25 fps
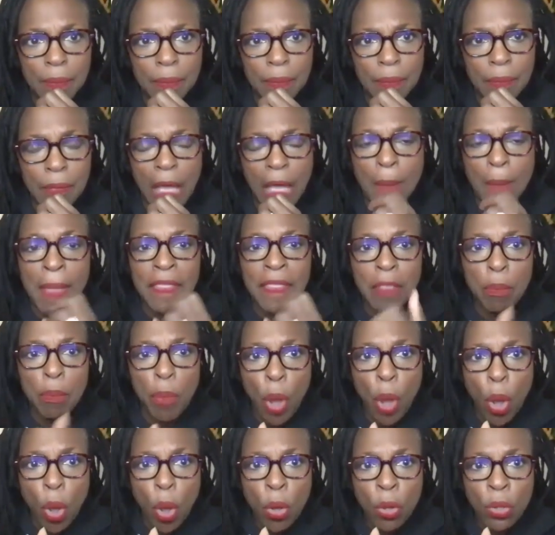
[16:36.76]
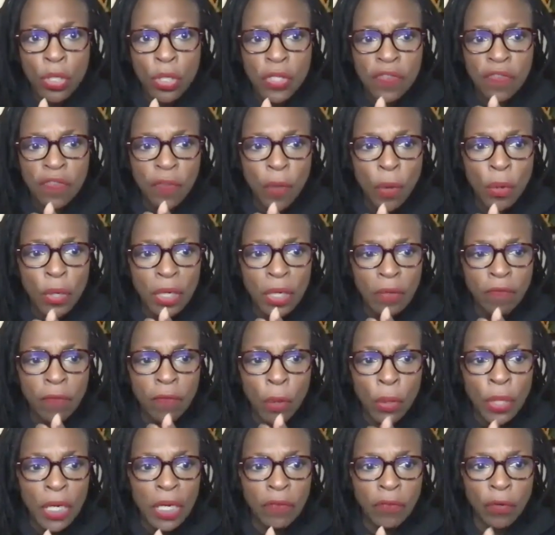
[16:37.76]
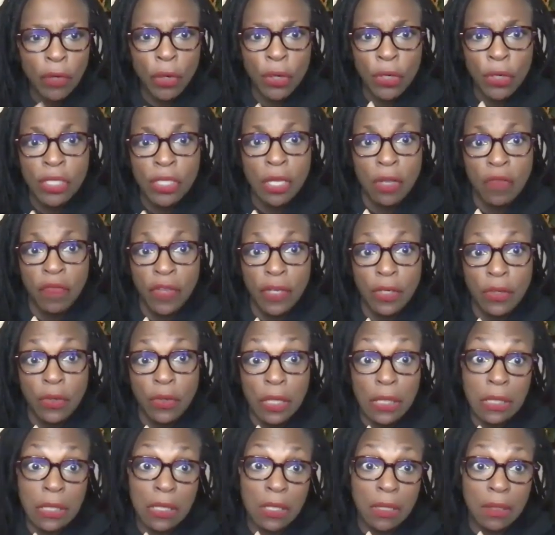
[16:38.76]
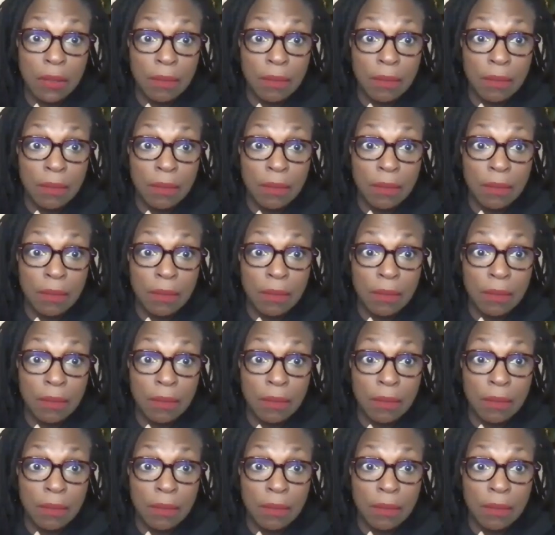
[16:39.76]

I'm at the polls voting for her self-interest.